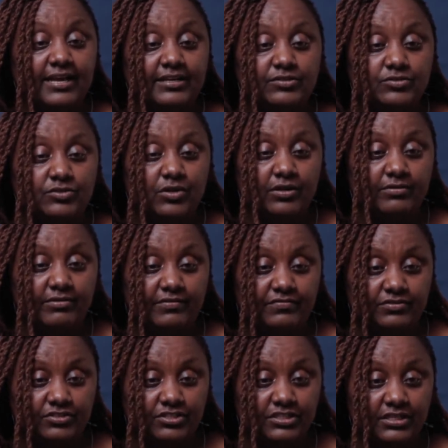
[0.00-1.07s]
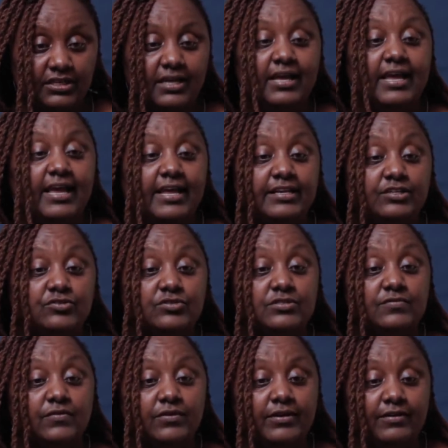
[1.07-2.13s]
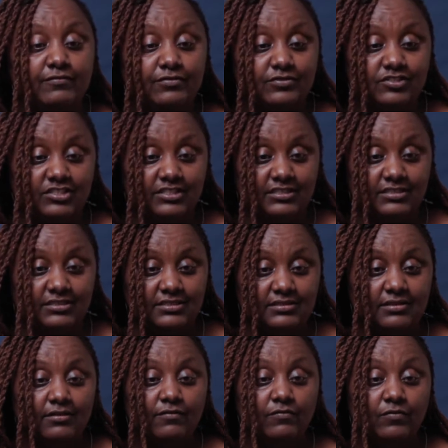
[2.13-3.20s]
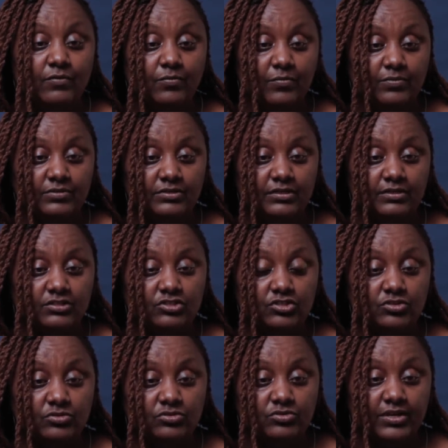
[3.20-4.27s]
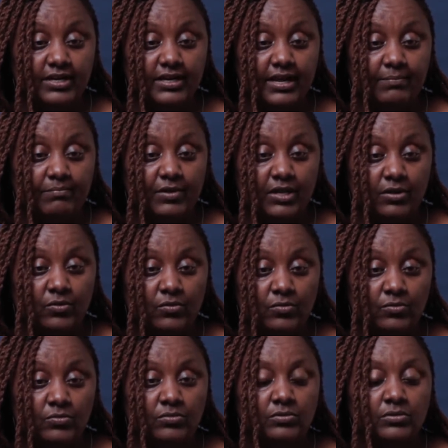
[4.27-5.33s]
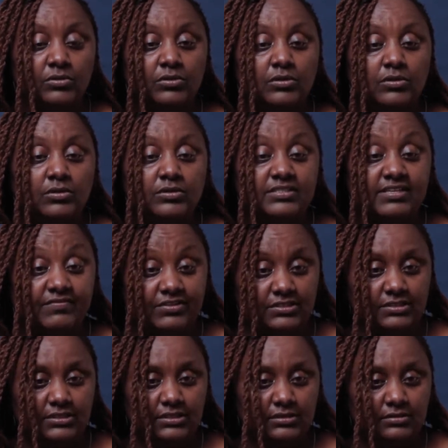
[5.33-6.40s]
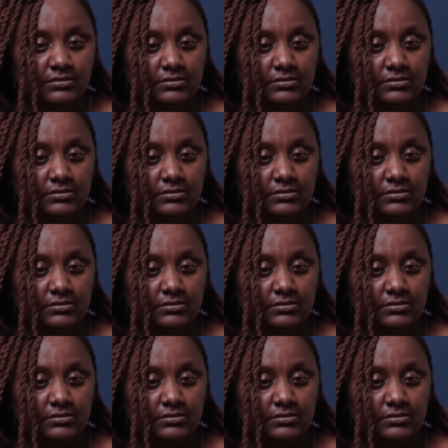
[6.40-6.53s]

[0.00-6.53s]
It was called Refugee, and it was for refugees, for children below 17.